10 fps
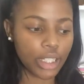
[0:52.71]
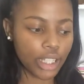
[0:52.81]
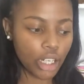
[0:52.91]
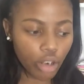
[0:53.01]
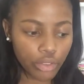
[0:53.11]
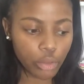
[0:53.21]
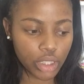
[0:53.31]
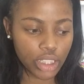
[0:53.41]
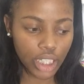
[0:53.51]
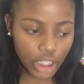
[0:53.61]
because I know
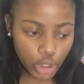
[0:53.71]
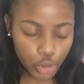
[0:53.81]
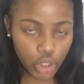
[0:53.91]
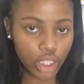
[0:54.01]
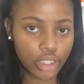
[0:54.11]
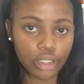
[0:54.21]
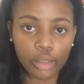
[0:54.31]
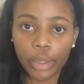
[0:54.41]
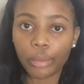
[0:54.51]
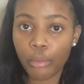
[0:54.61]
everyone's skin usually gets a
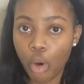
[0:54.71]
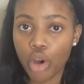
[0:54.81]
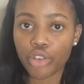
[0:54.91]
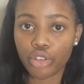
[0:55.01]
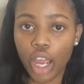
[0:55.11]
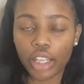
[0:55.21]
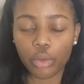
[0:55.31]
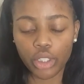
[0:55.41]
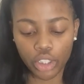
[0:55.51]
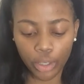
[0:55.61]
little bit more dry in
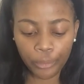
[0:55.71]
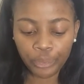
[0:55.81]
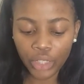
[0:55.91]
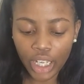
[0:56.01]
the winter.